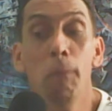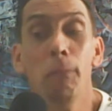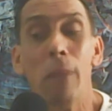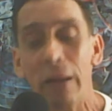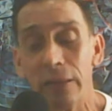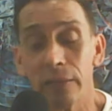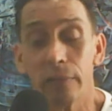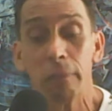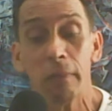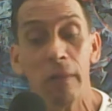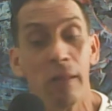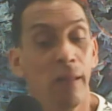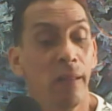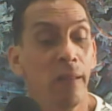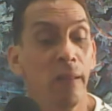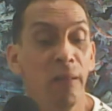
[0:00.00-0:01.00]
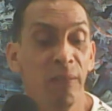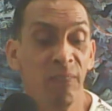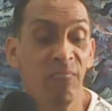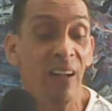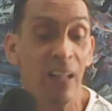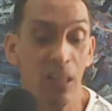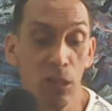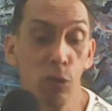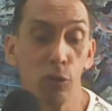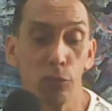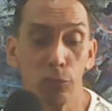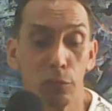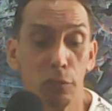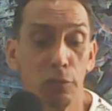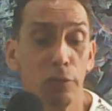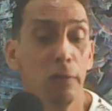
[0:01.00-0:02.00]
But if I
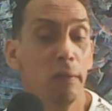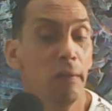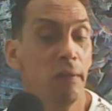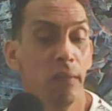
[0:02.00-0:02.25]
look